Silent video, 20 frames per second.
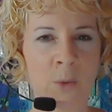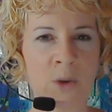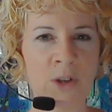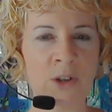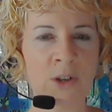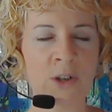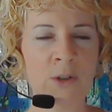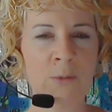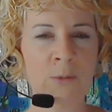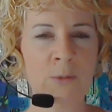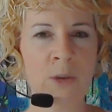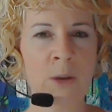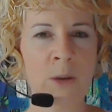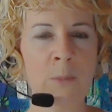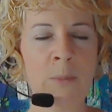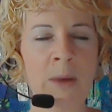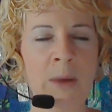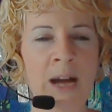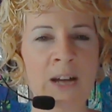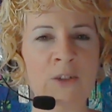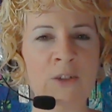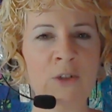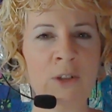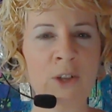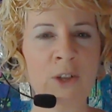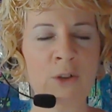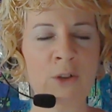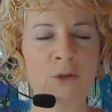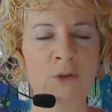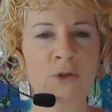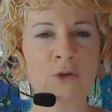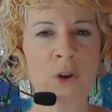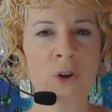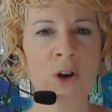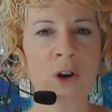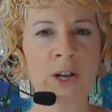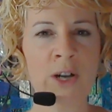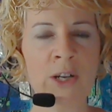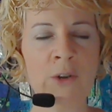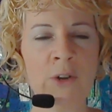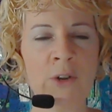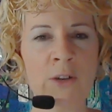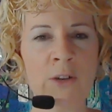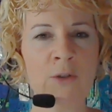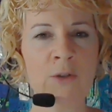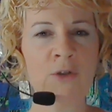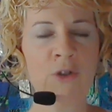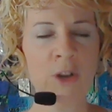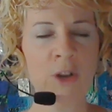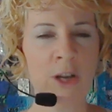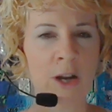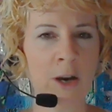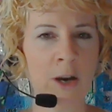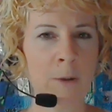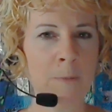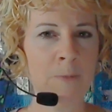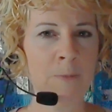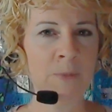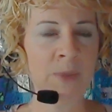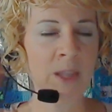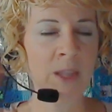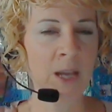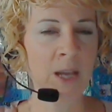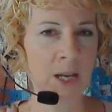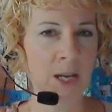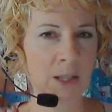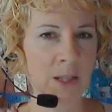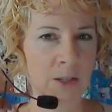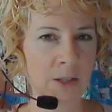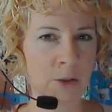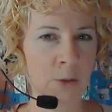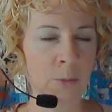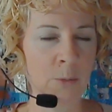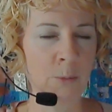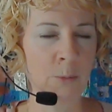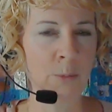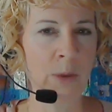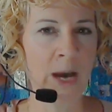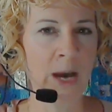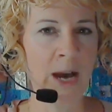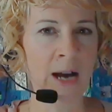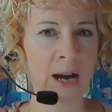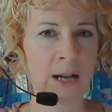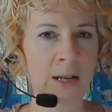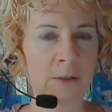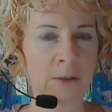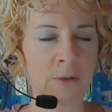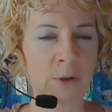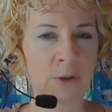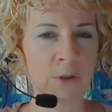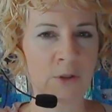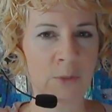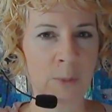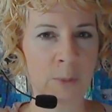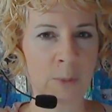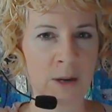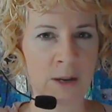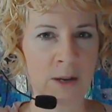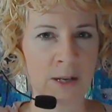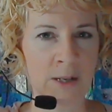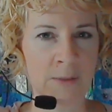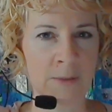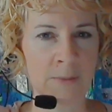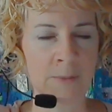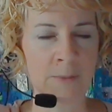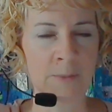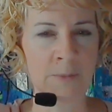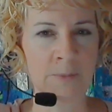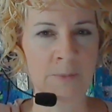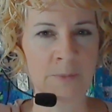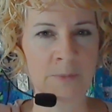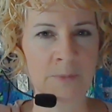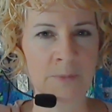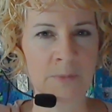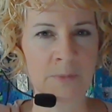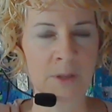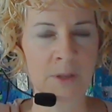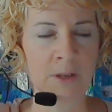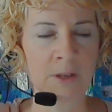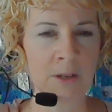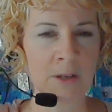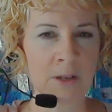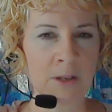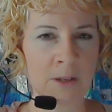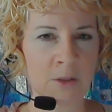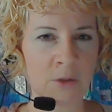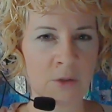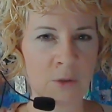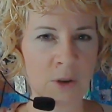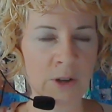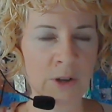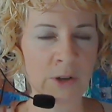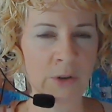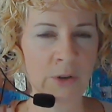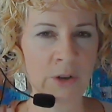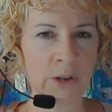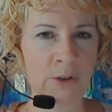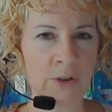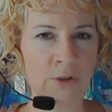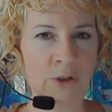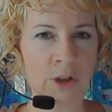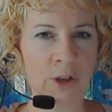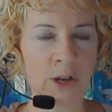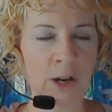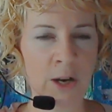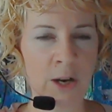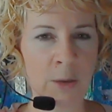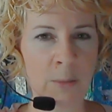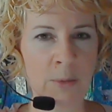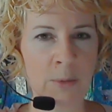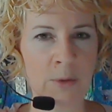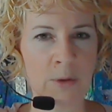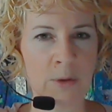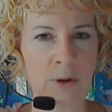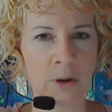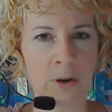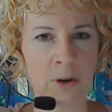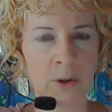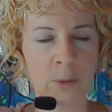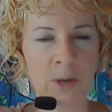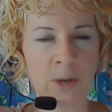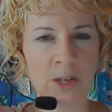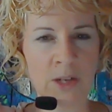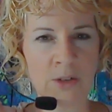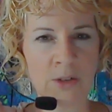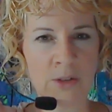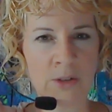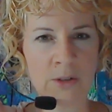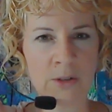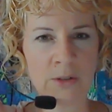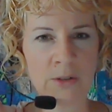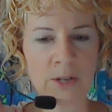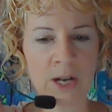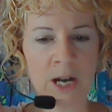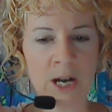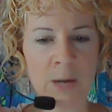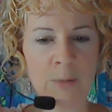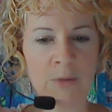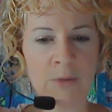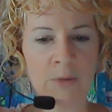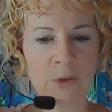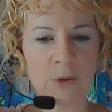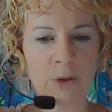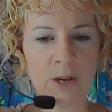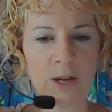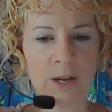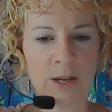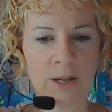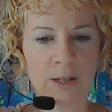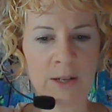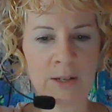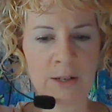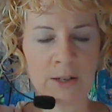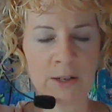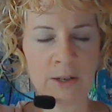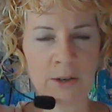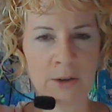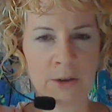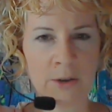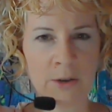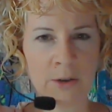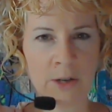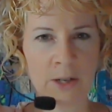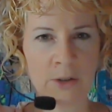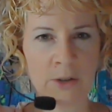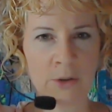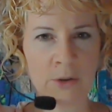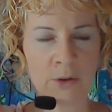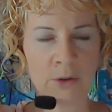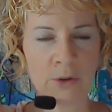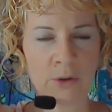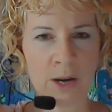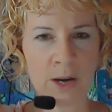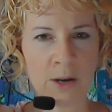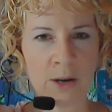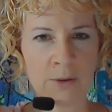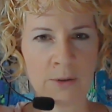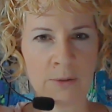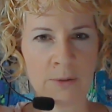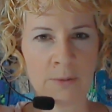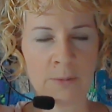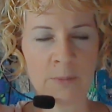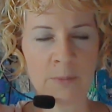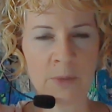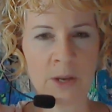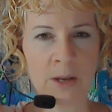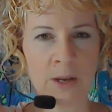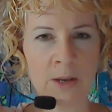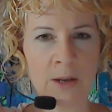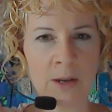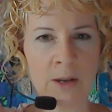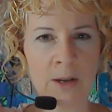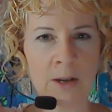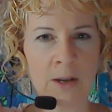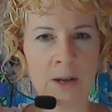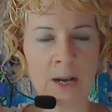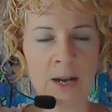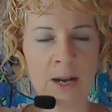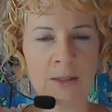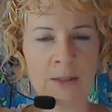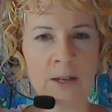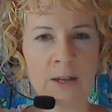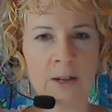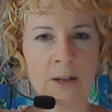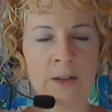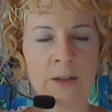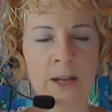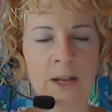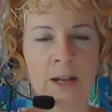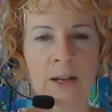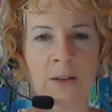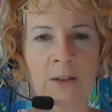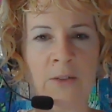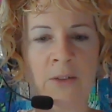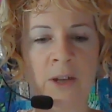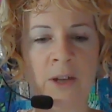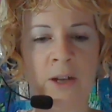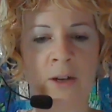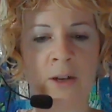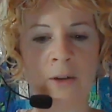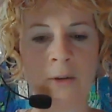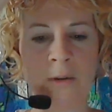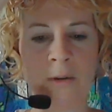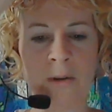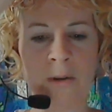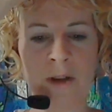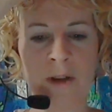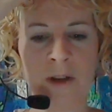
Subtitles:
you to imagine that you're drawing your energy up your back of your spine. Drawing your energy up all the way to the top of your head, here at your crown. And then on the exhale,